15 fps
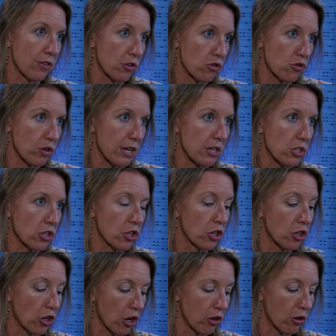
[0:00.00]
the streets
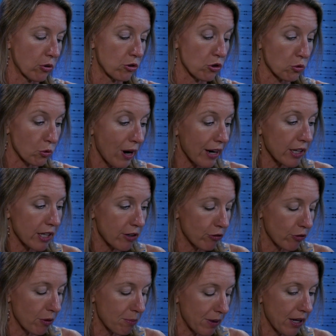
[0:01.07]
could go directly
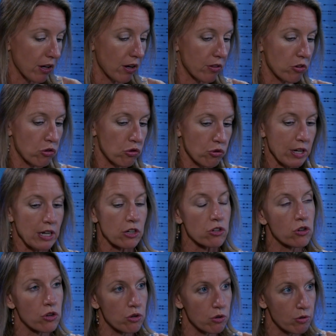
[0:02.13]
from being on the street
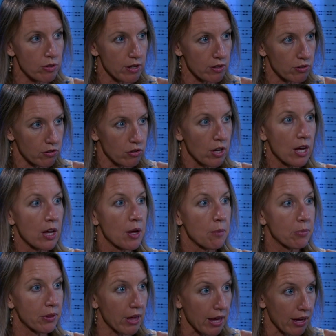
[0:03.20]
to this
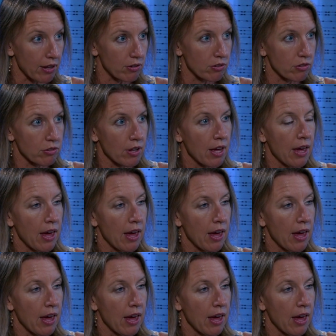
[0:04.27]
place,